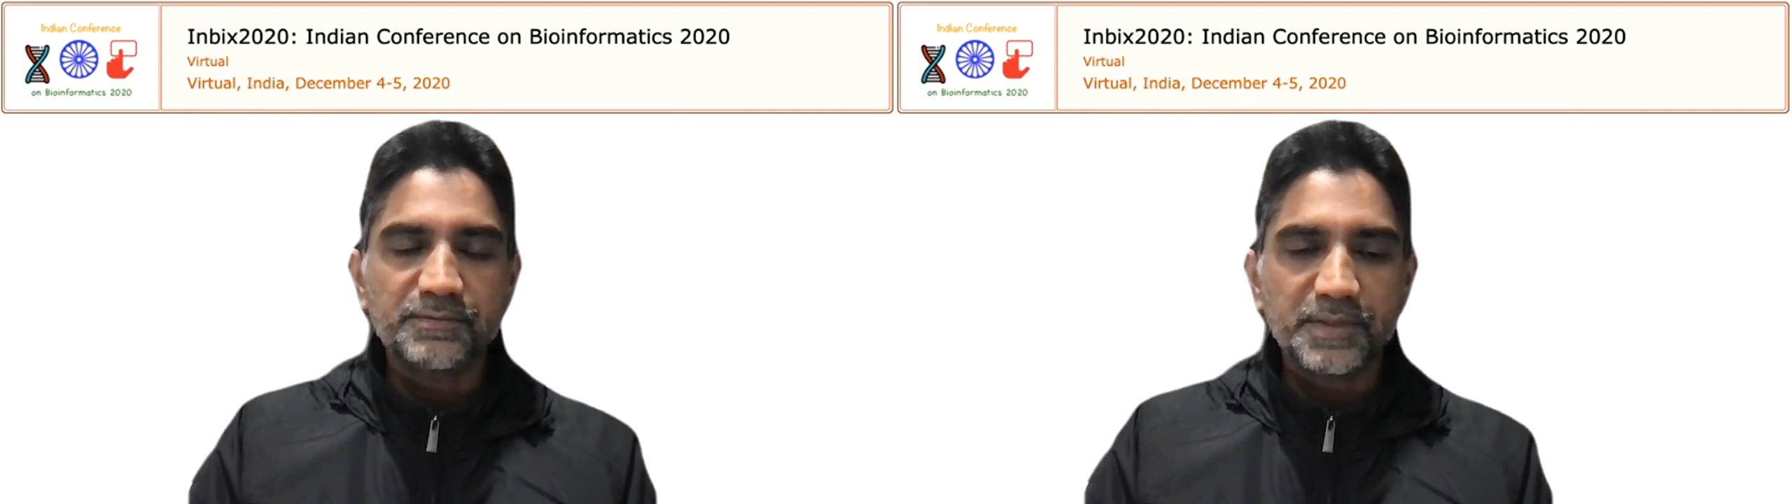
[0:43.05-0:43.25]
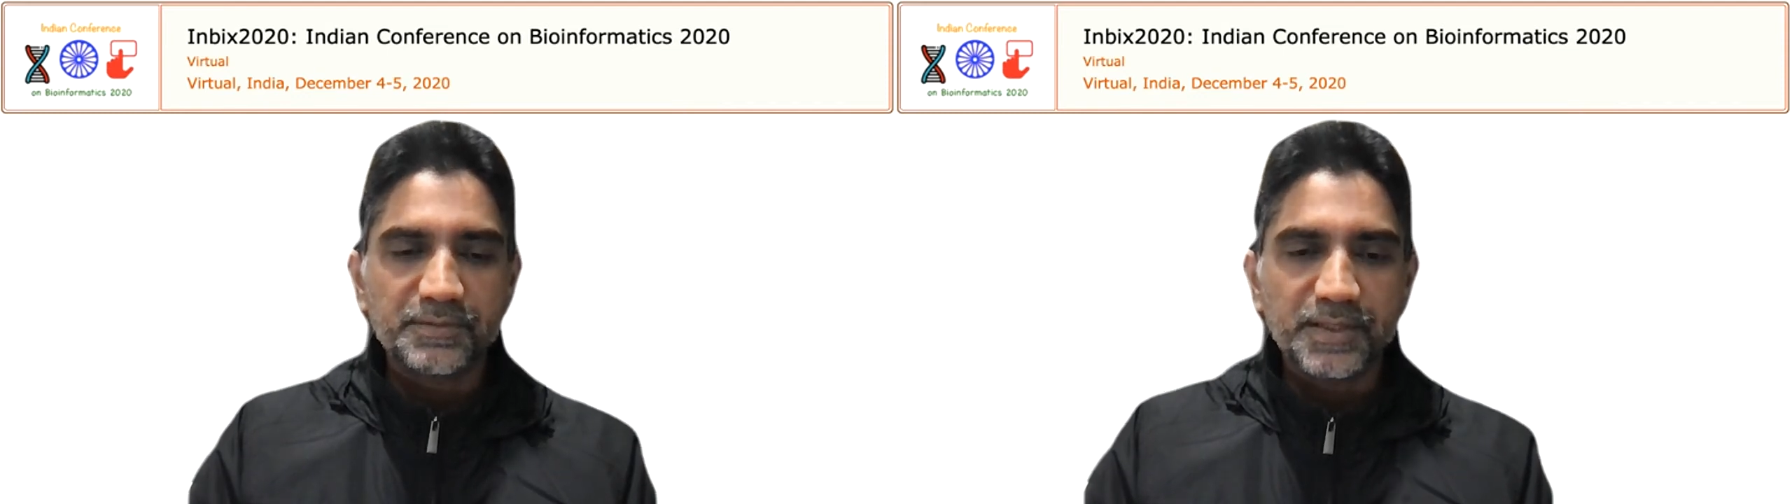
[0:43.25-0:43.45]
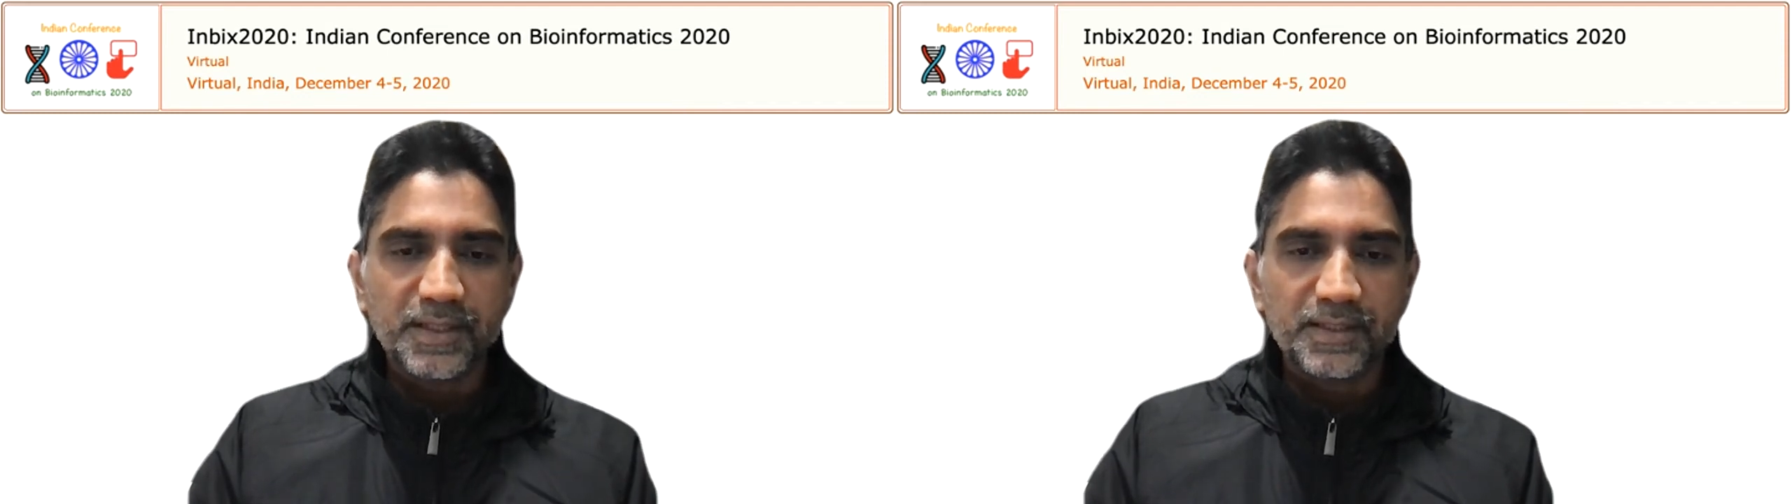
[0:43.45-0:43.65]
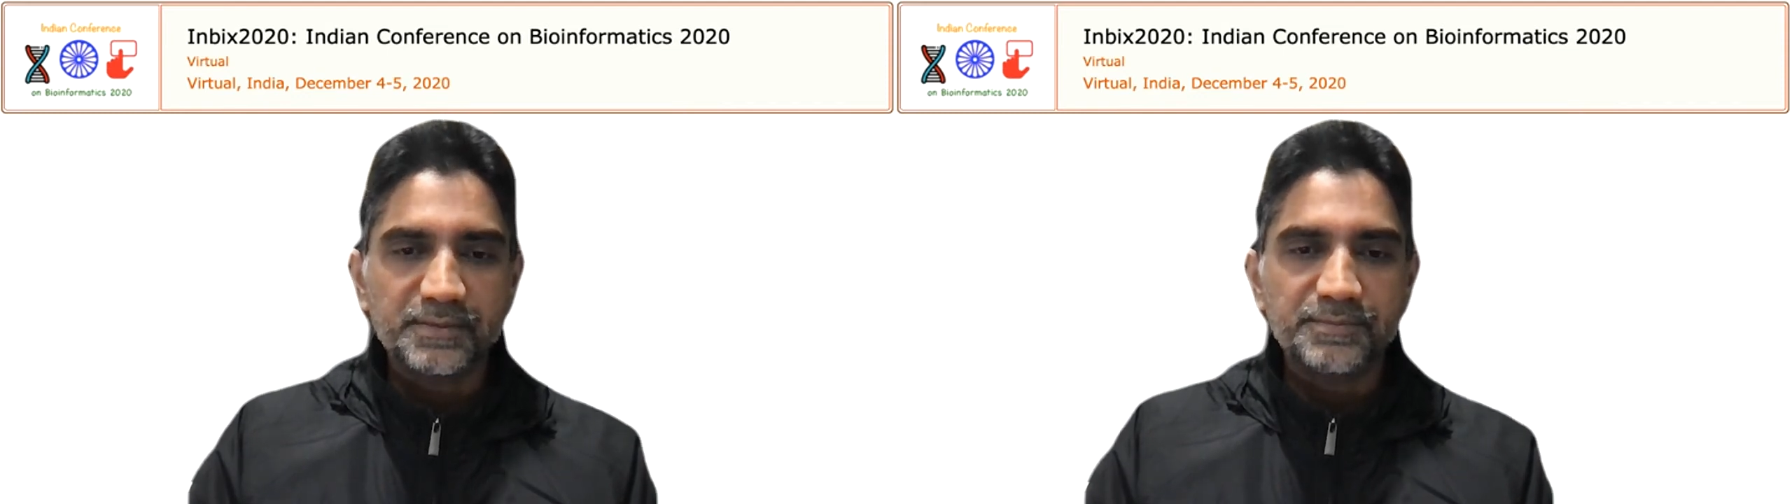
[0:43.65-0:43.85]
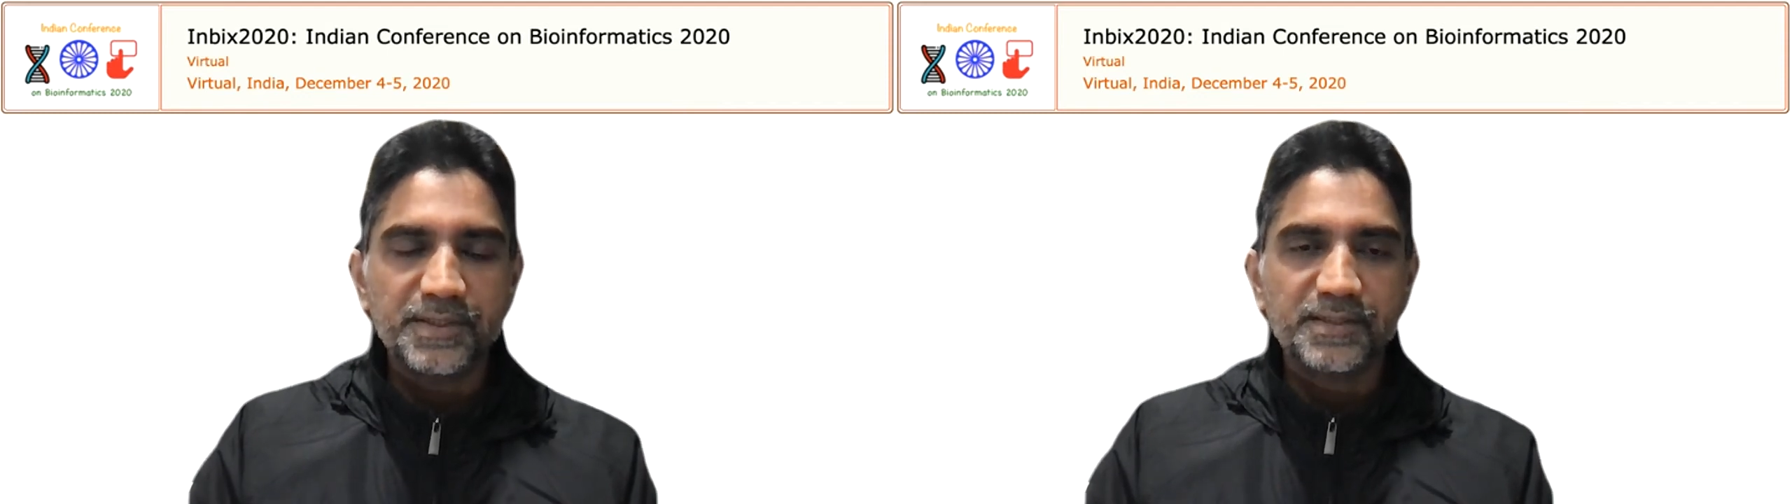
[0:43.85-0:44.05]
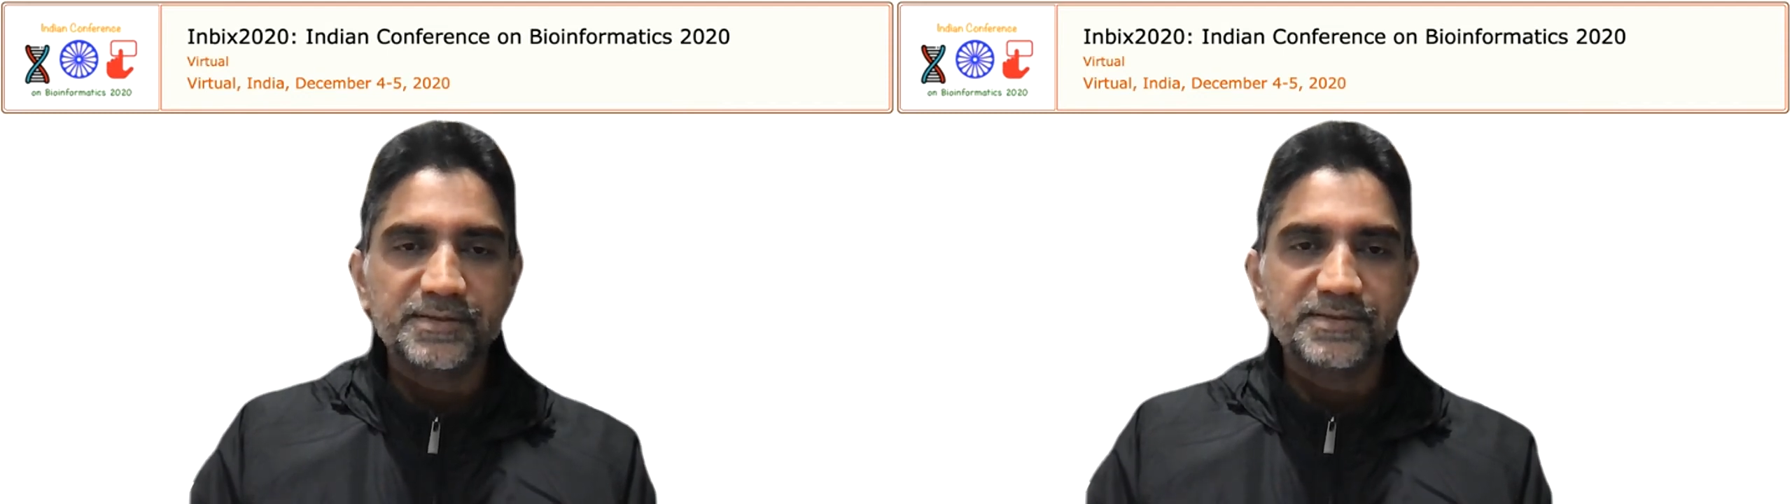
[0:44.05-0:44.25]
very hard behind the